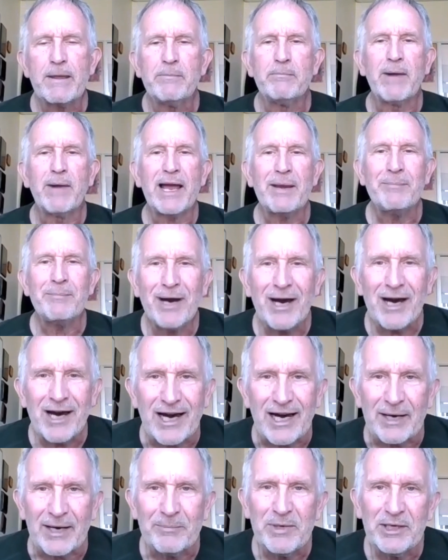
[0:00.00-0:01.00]
My
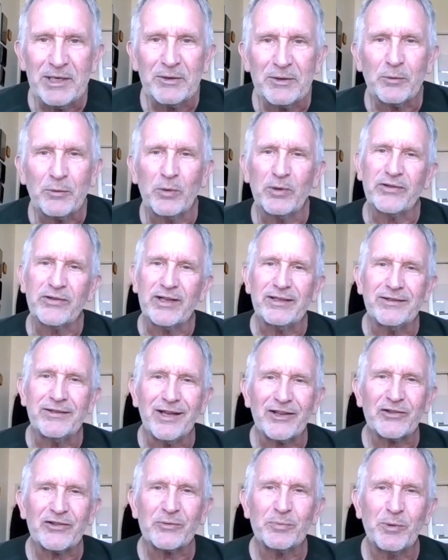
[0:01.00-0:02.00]
mom was a
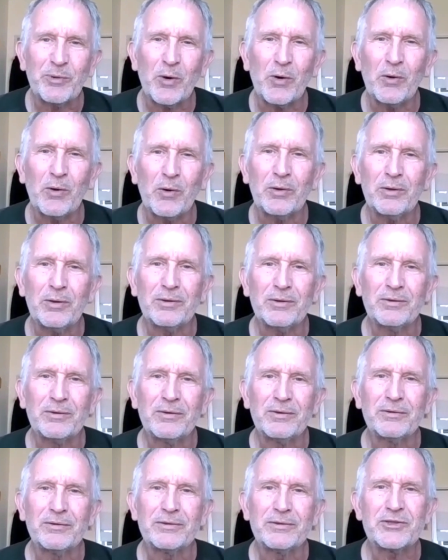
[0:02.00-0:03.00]
Dust Bowl
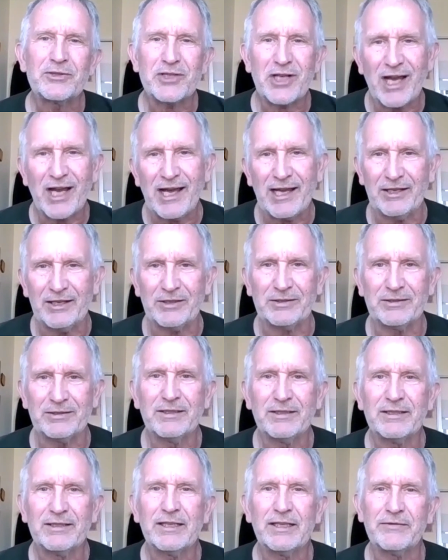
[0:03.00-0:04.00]
child
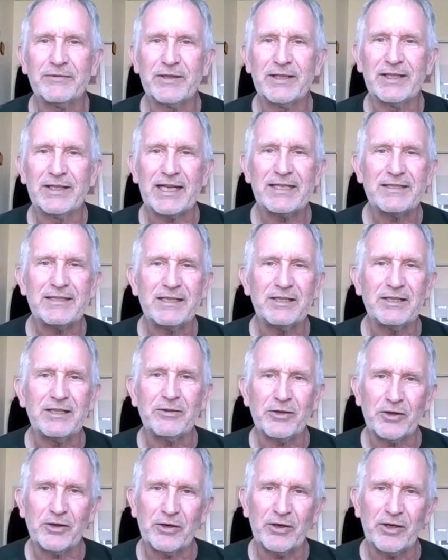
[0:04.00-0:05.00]
of the
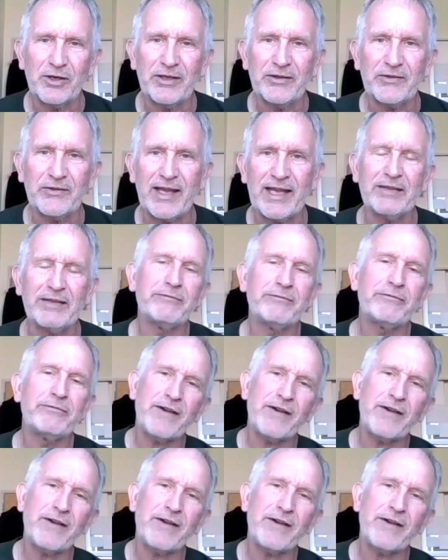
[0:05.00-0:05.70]
1930s, and in